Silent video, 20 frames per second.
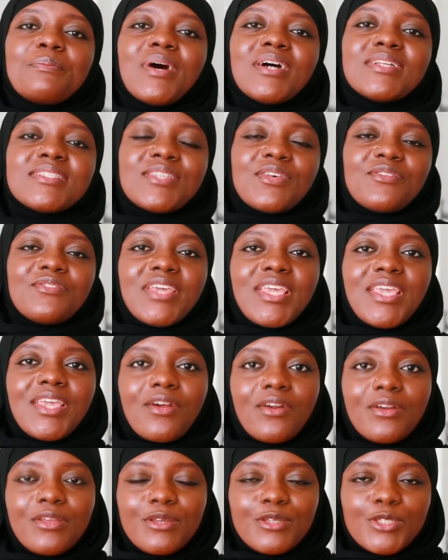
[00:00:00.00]
But over
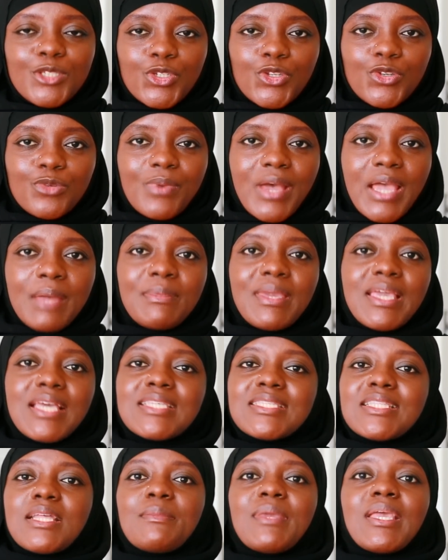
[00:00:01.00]
here on YouTube, I
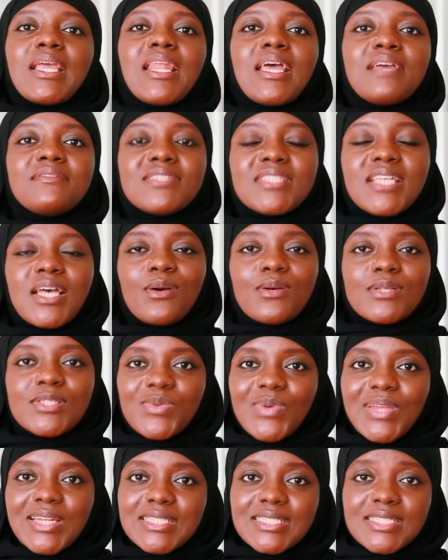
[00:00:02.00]
make Islamic lifestyle
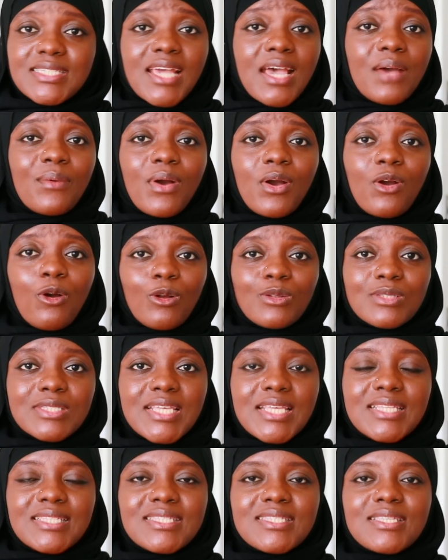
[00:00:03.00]
as well as dawah
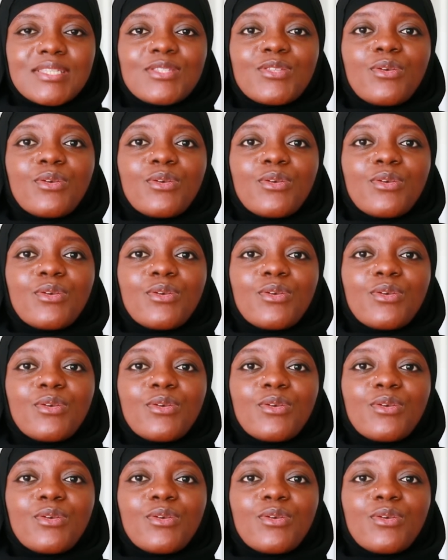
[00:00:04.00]
content.